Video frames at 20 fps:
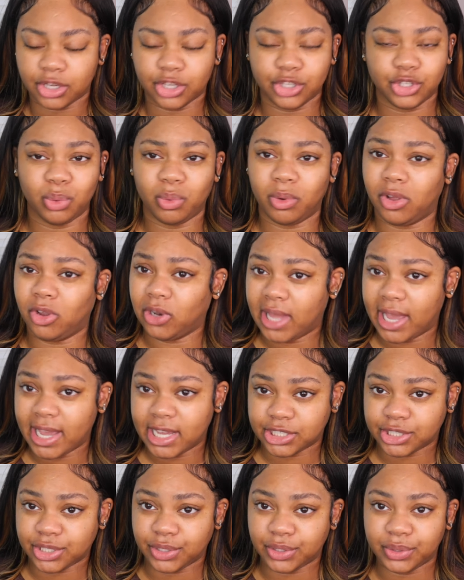dual
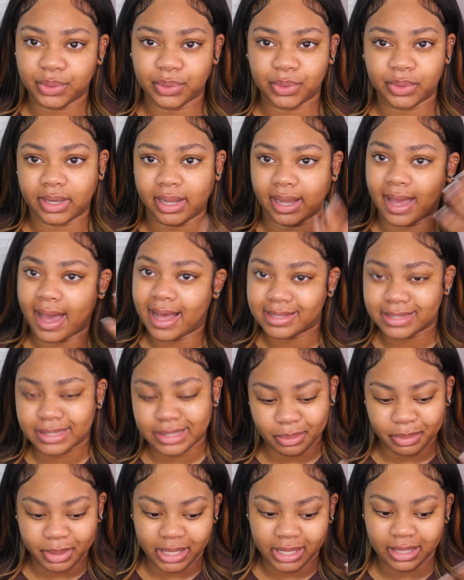lash glue or the got
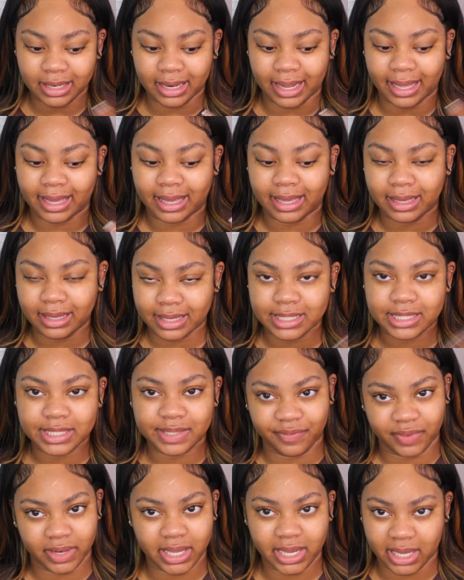to be, like it gets
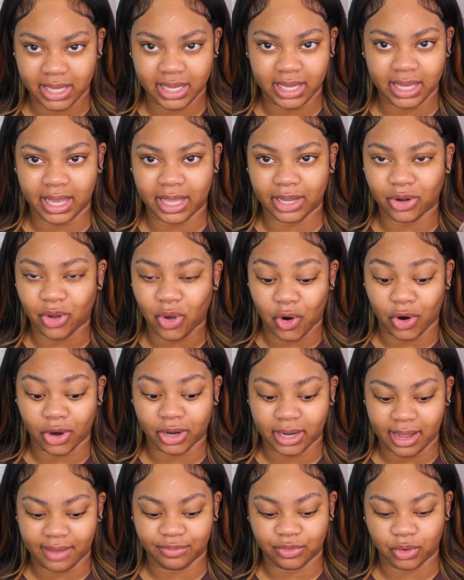flaky and
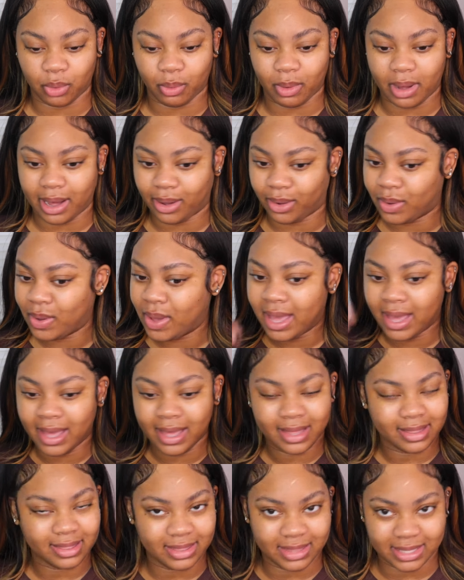hard after a while.
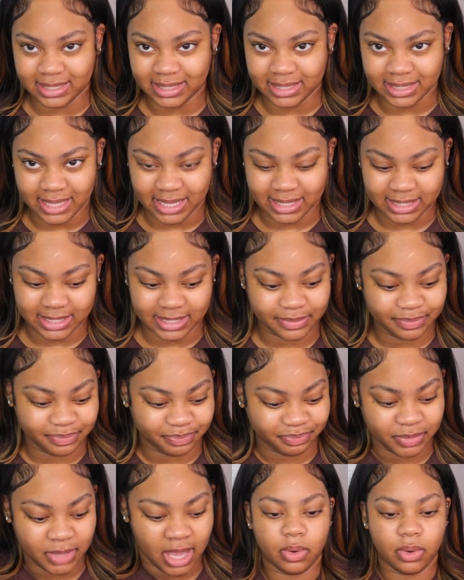This doesn't.
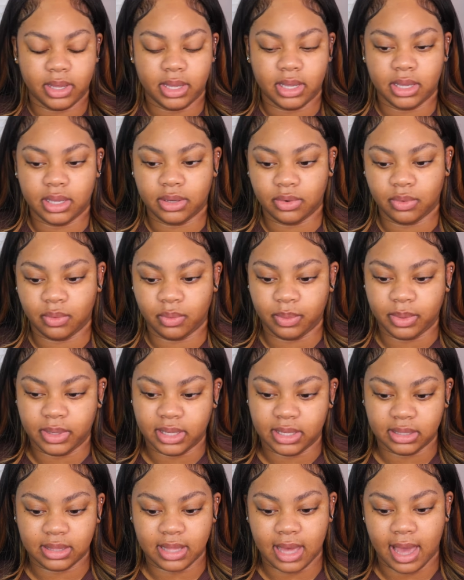And
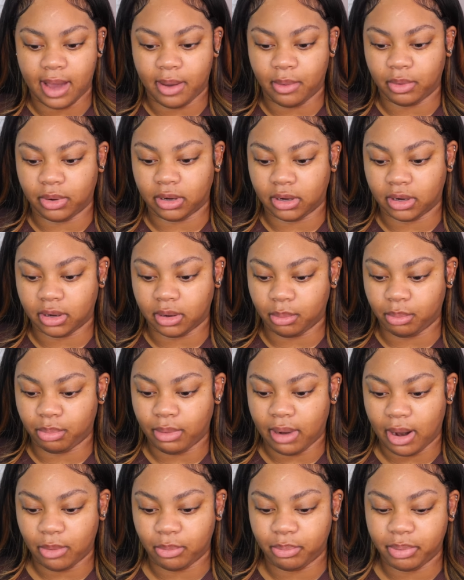with our
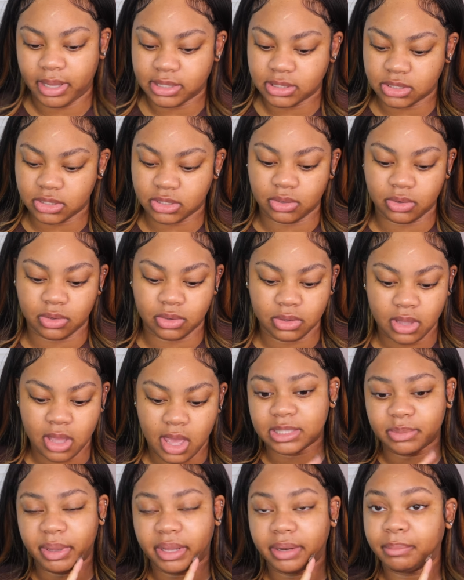brow pencil,
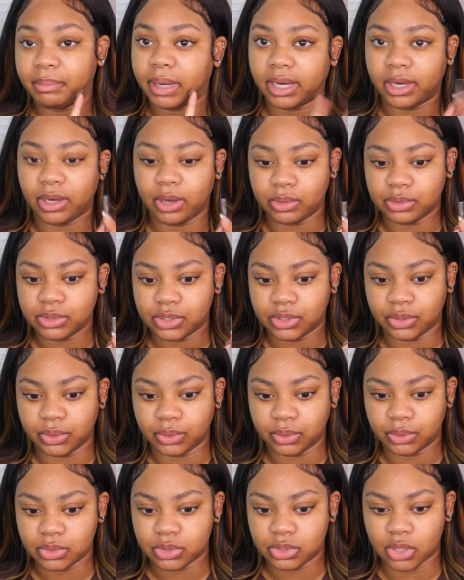it's been my
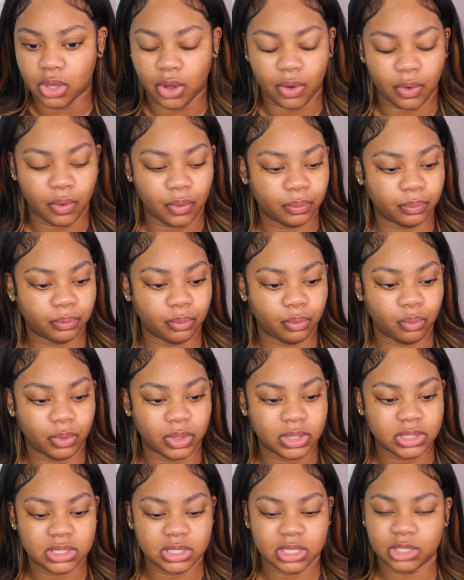go-to. So
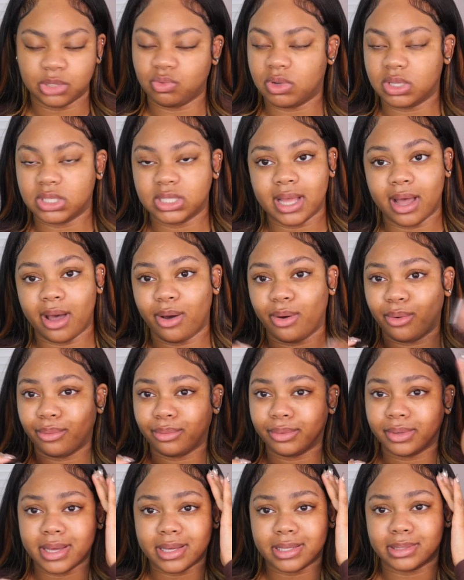once this runs
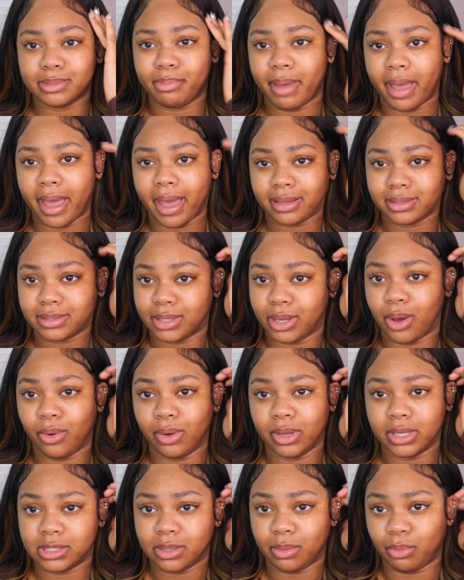out, it's back to go
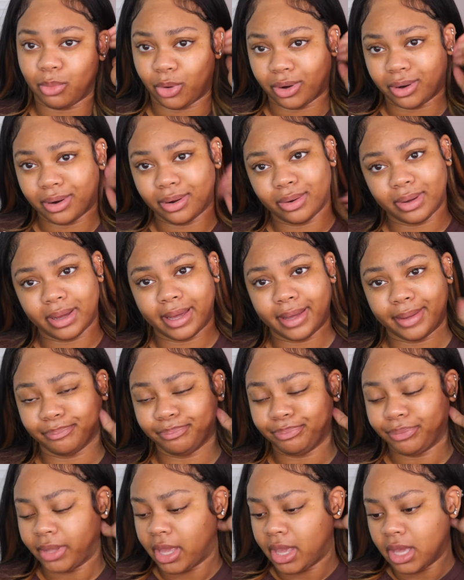get some more. Okay,
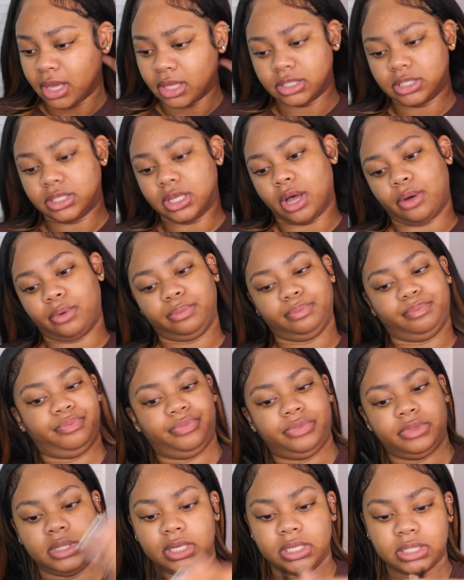so
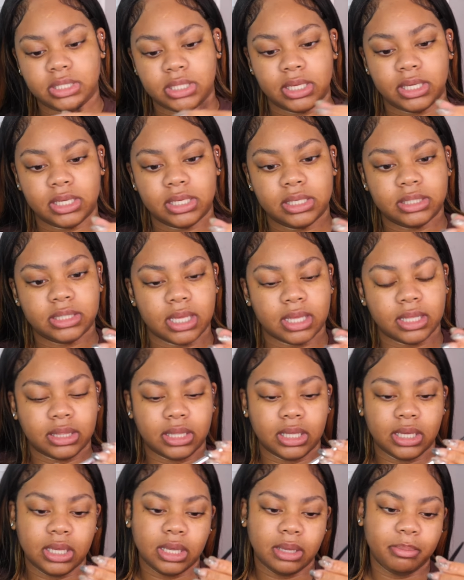this is
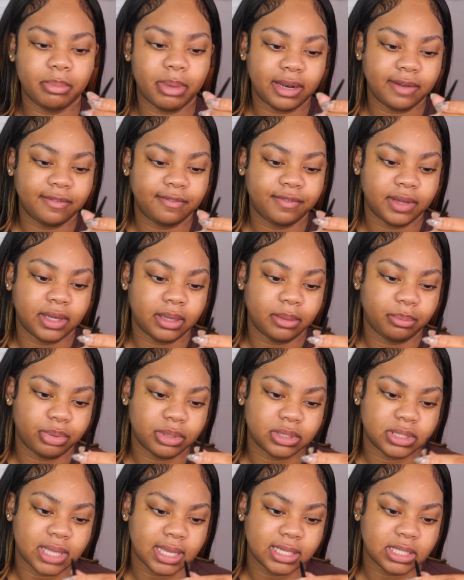the Benefit
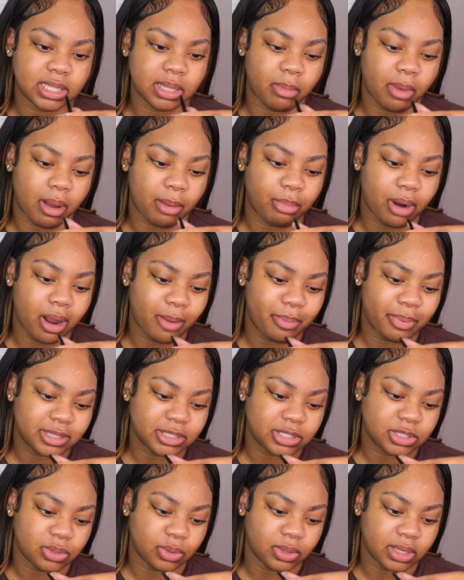Precisely My Brow
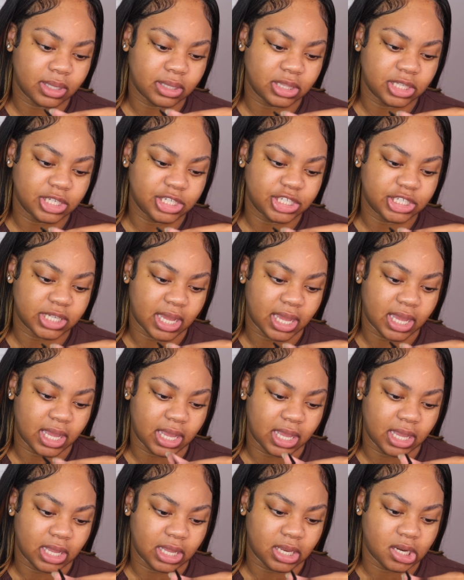Pencil in the
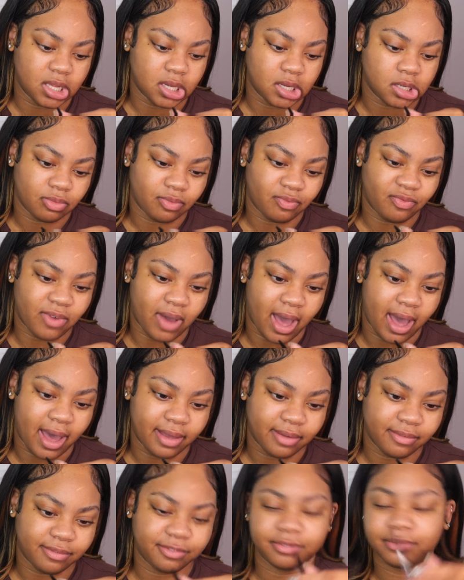shade
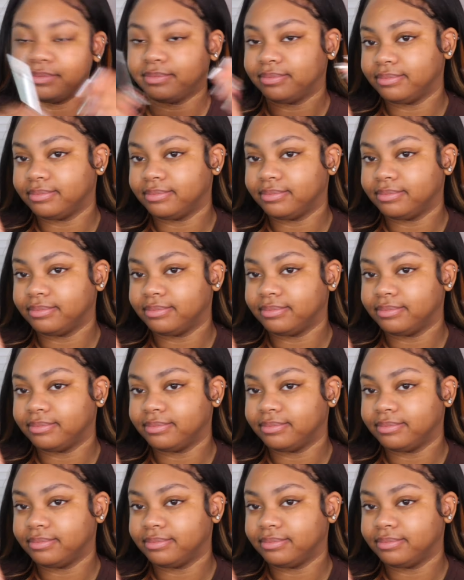5,